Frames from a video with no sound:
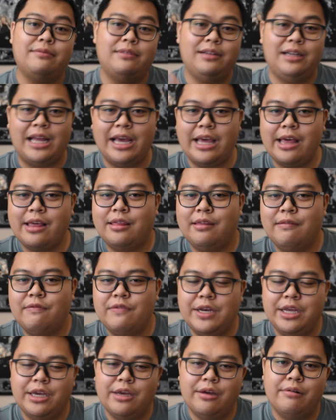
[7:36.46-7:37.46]
Like the
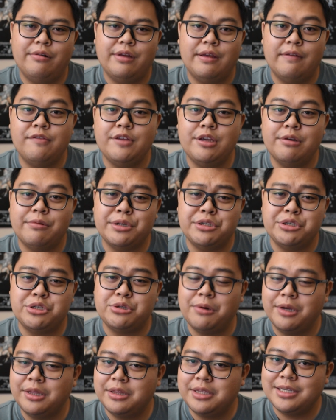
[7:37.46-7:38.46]
video if you
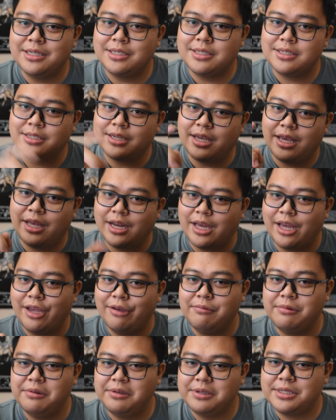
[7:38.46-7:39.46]
enjoyed this, and I
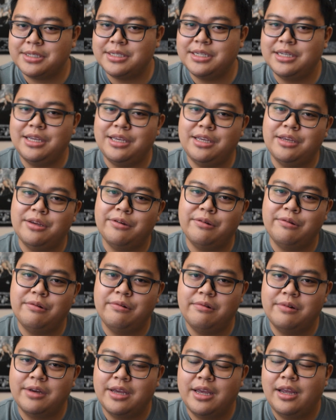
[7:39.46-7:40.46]
will see
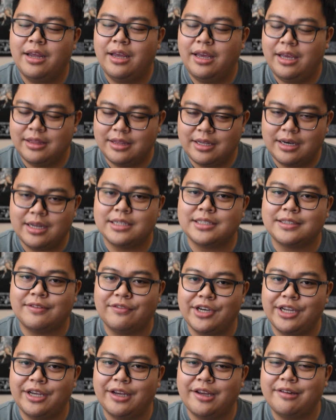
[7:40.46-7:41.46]
you in the next
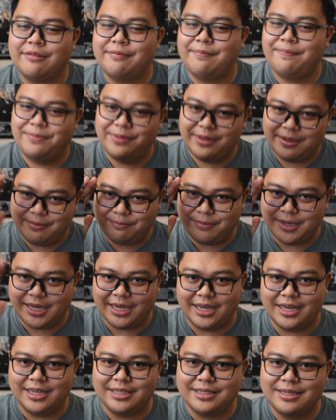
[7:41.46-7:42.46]
video. Bye,
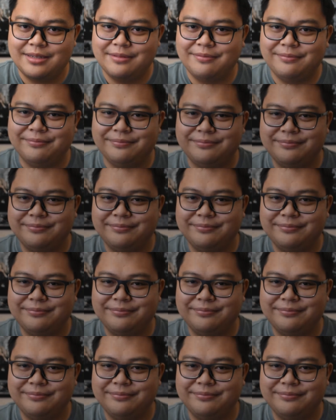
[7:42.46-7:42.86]
guys.